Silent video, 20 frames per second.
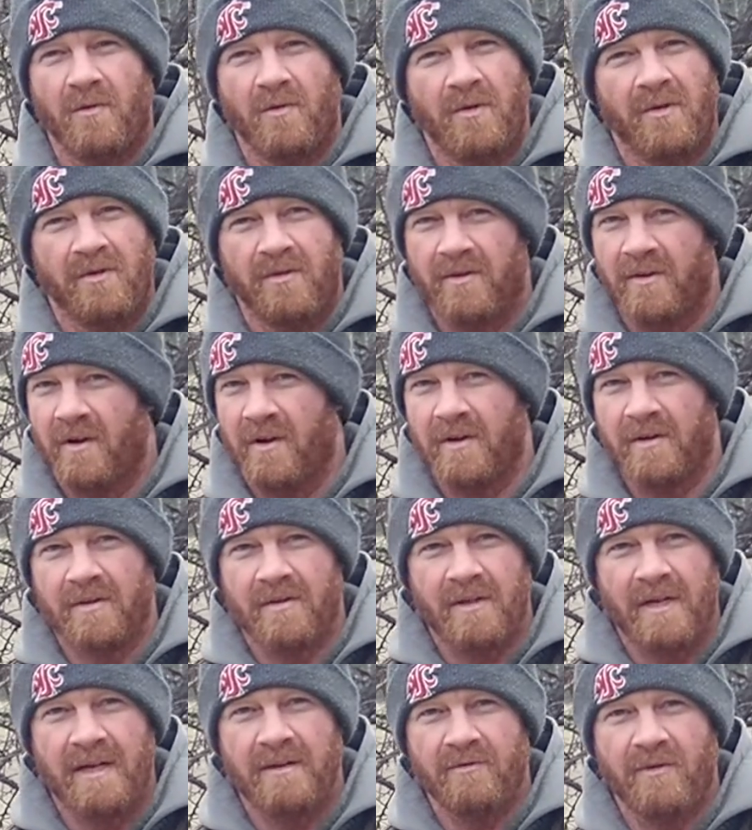Whether you're
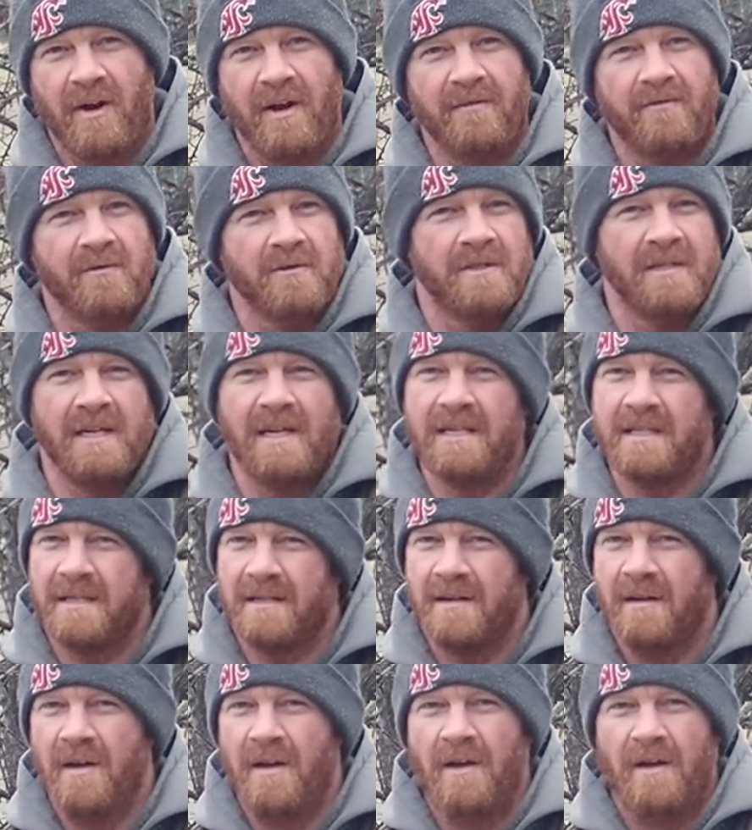hunting late rifle
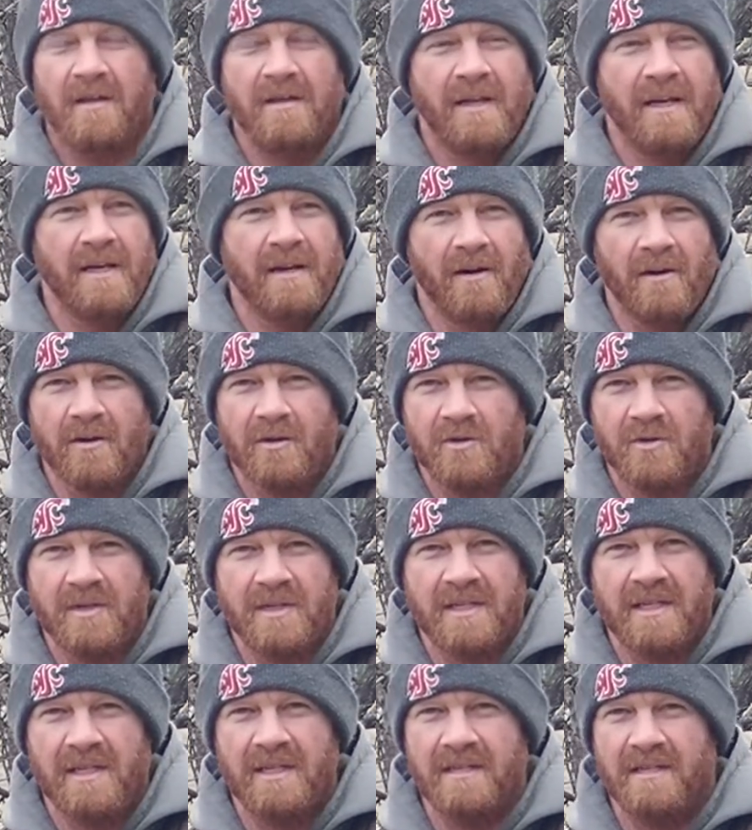season, late archery
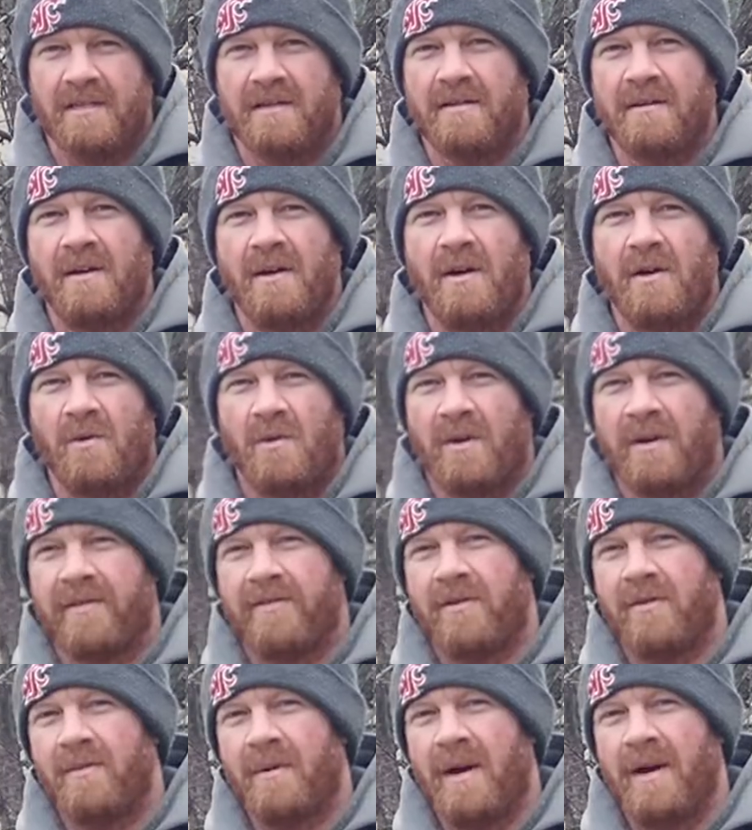season,
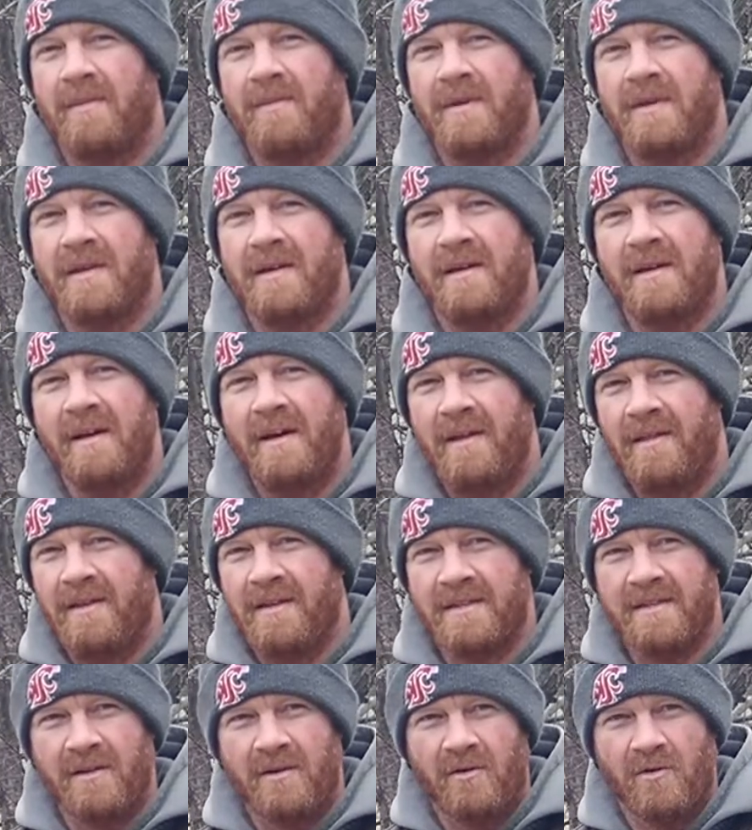whatever it might be,
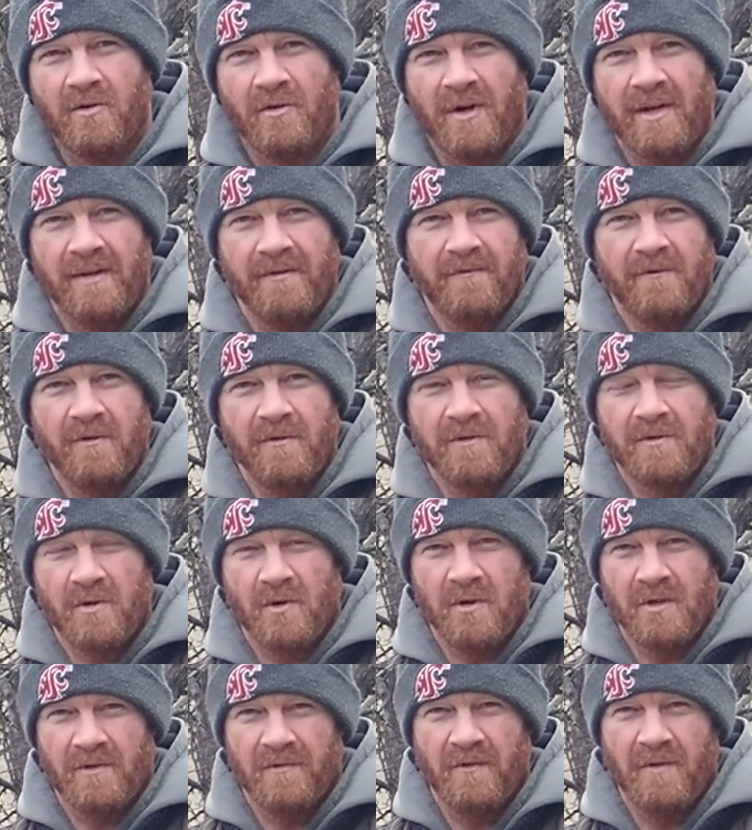this is a great food
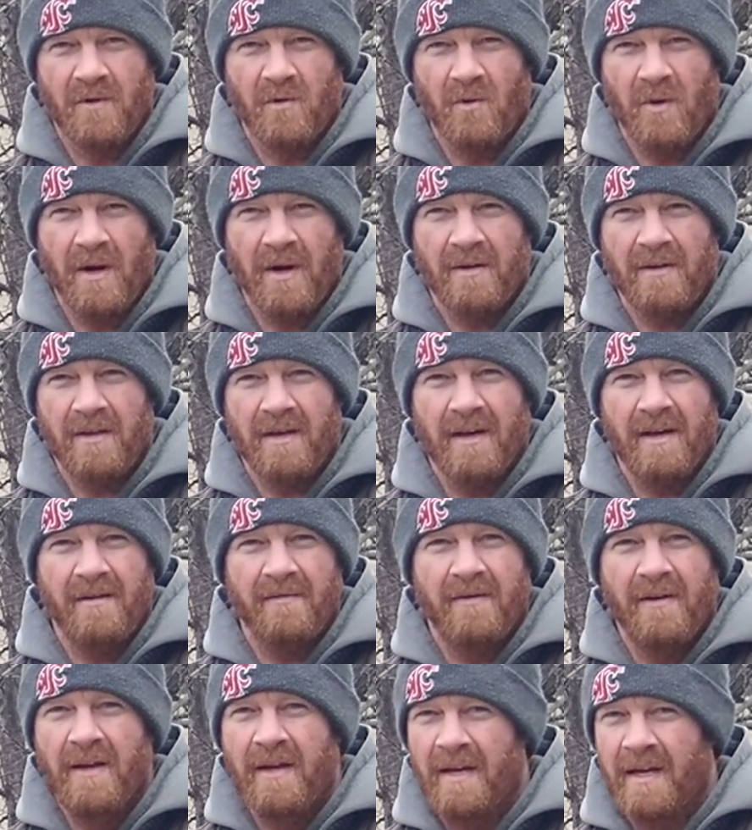source for your
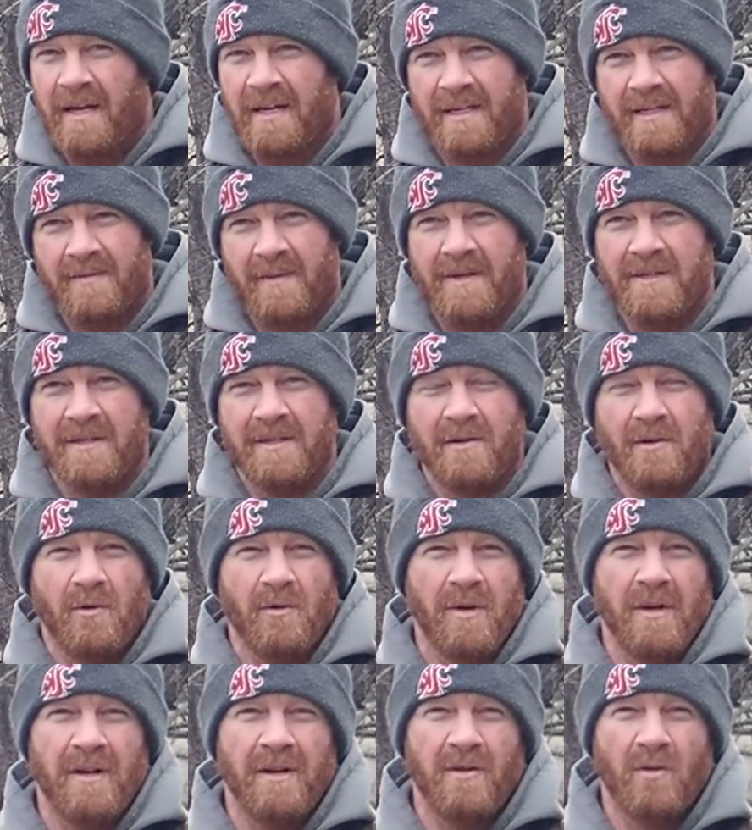wildlife, and especially
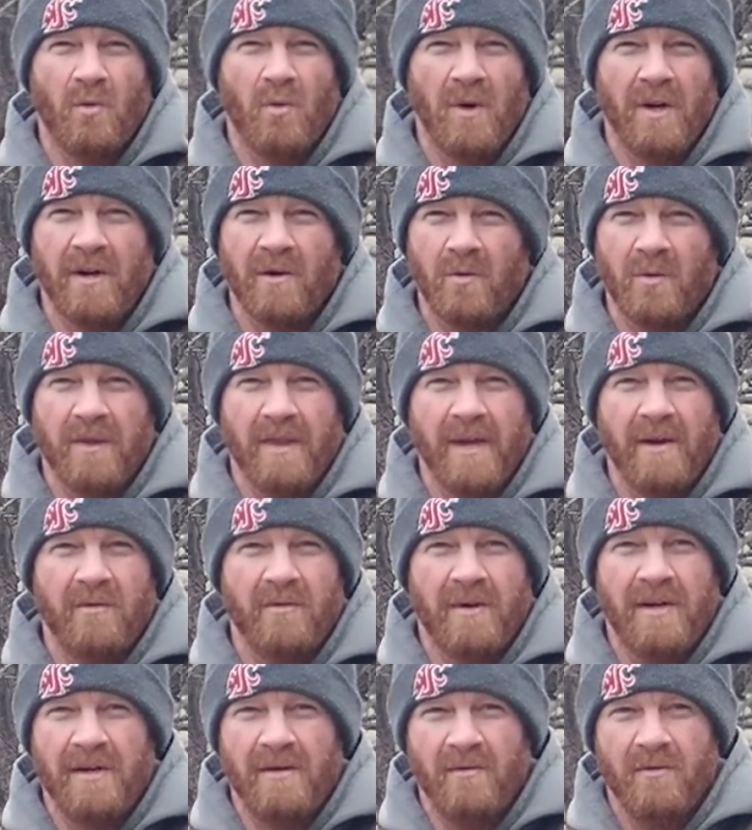going into the winter when they
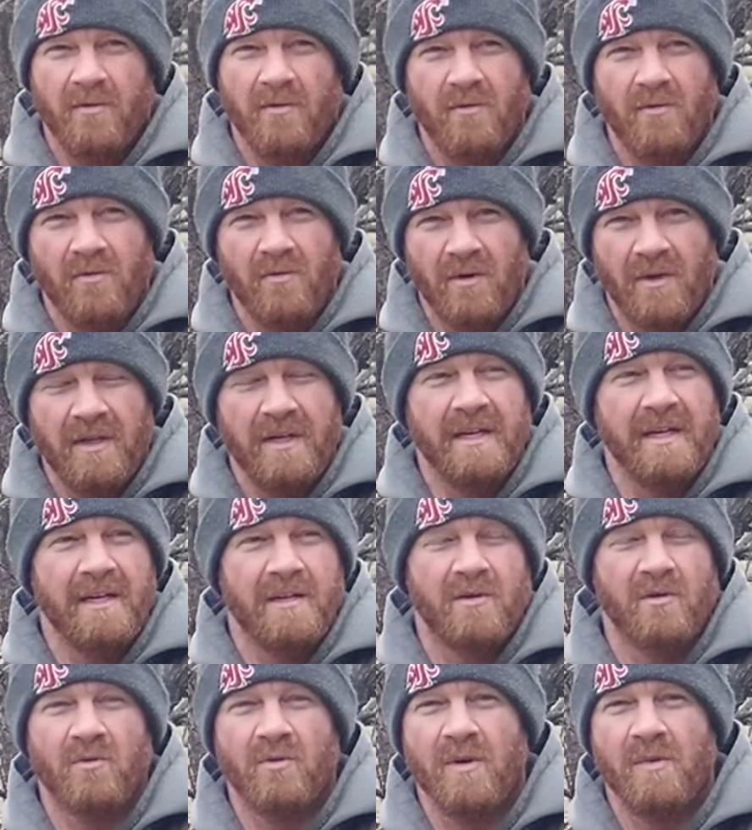really need
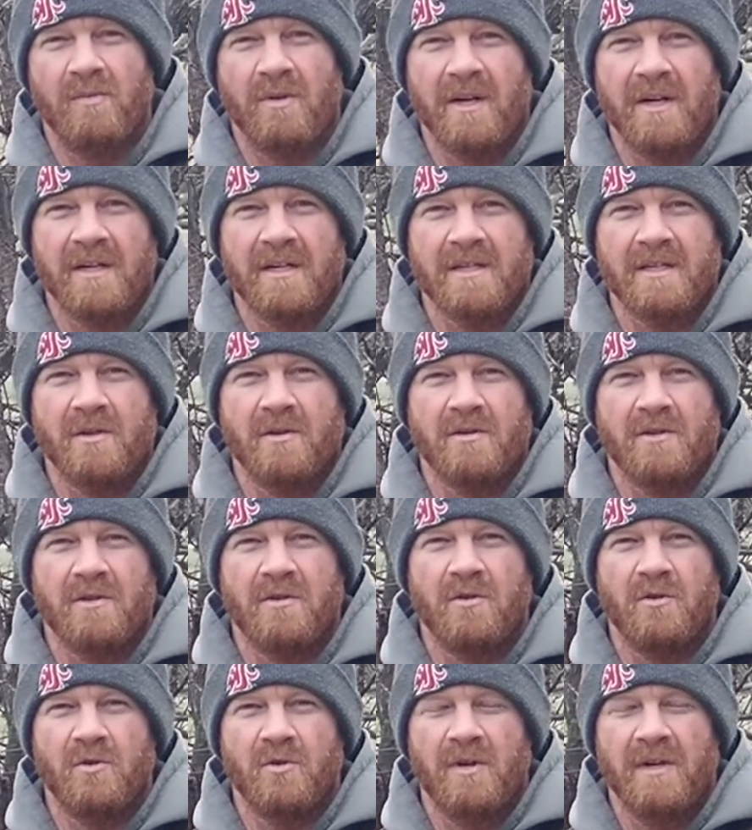to replenish those
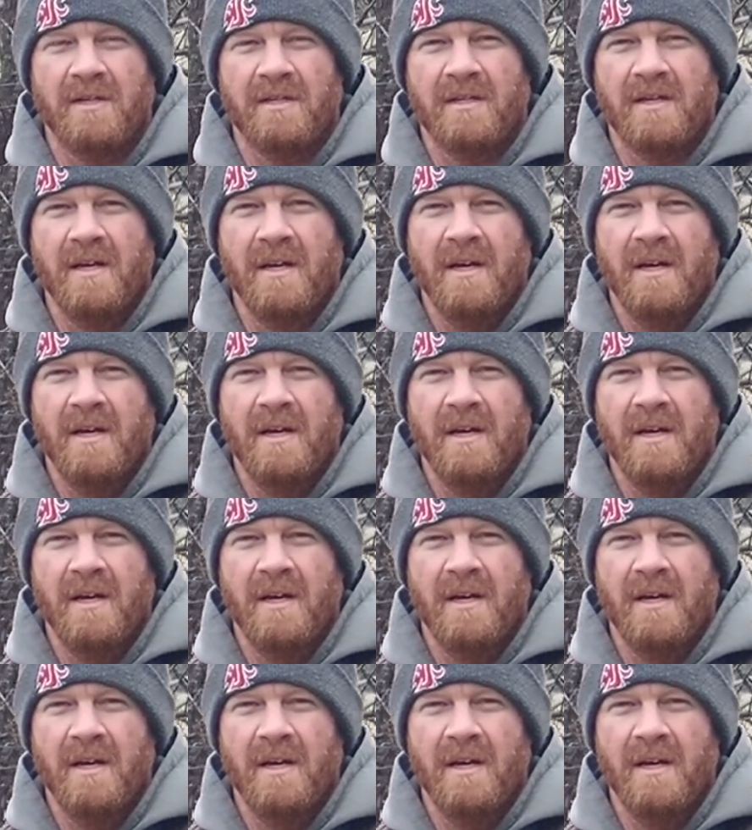nutrients.